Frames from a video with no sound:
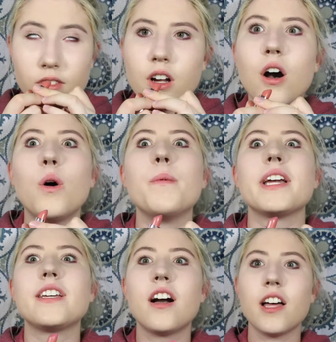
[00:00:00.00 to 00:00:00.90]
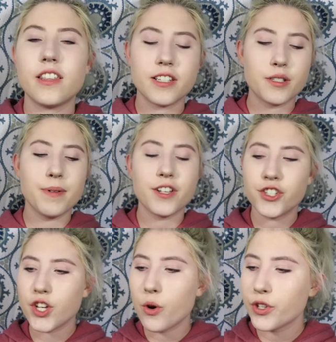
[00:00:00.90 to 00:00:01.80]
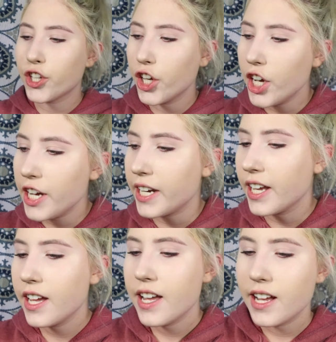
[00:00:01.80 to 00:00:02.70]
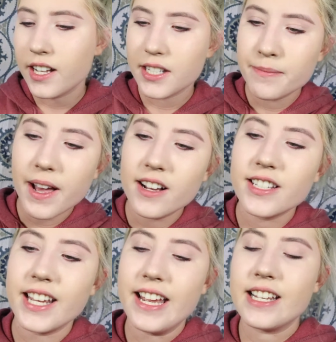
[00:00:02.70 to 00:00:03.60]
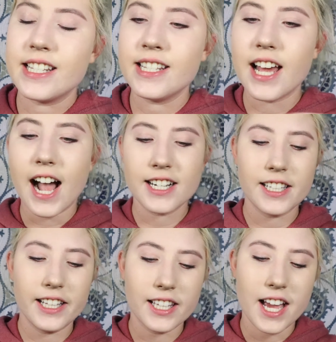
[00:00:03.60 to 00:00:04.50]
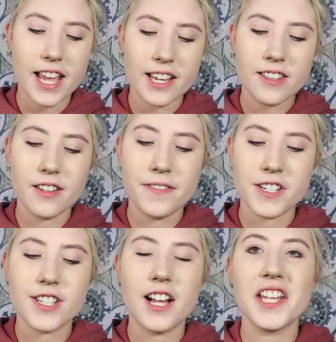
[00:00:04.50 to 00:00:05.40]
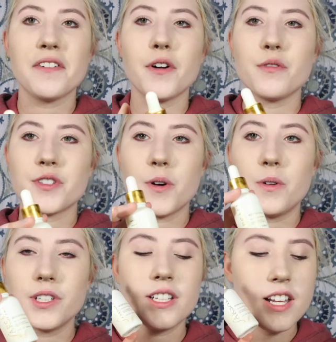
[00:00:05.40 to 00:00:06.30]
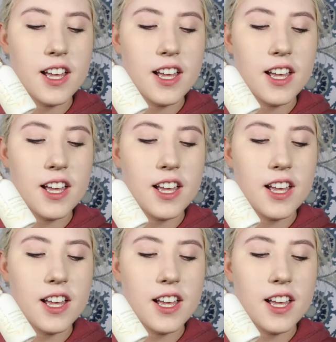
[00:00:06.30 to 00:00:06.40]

Oh my god, this smells so good. It smells exactly like the Farsali Rose Gold.